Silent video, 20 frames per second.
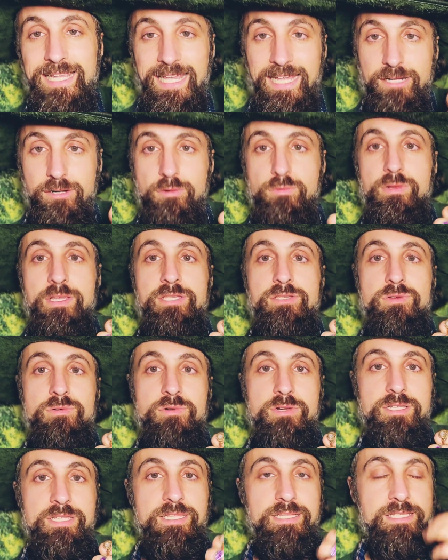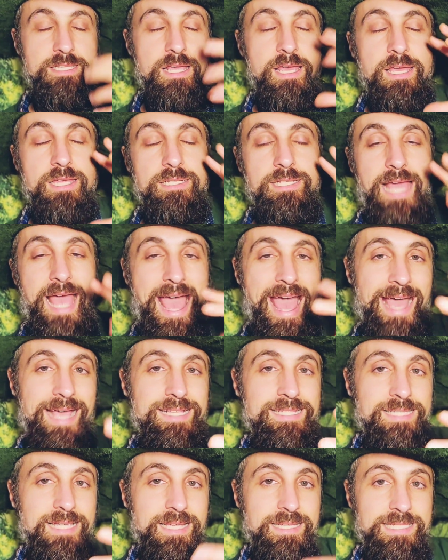inner resources to
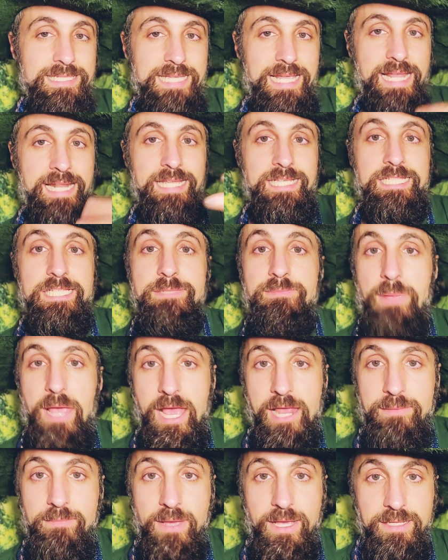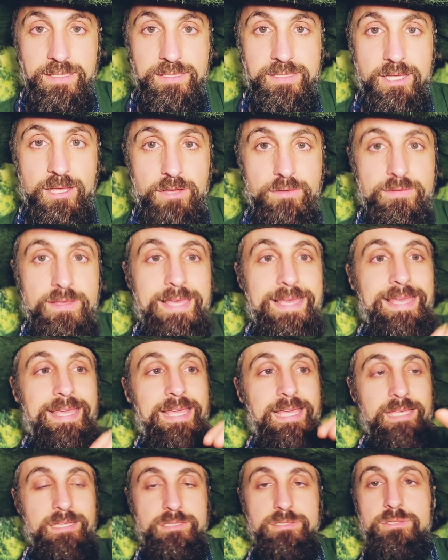access and expand myself
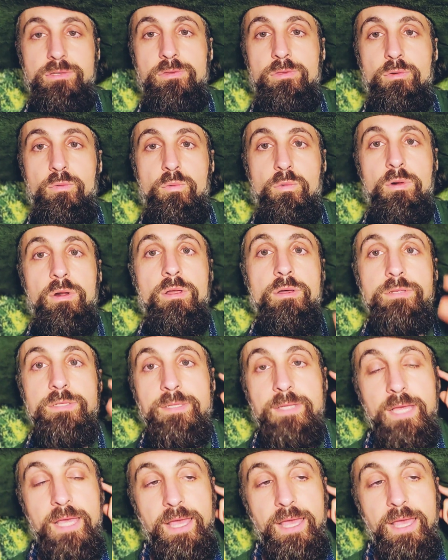into the world.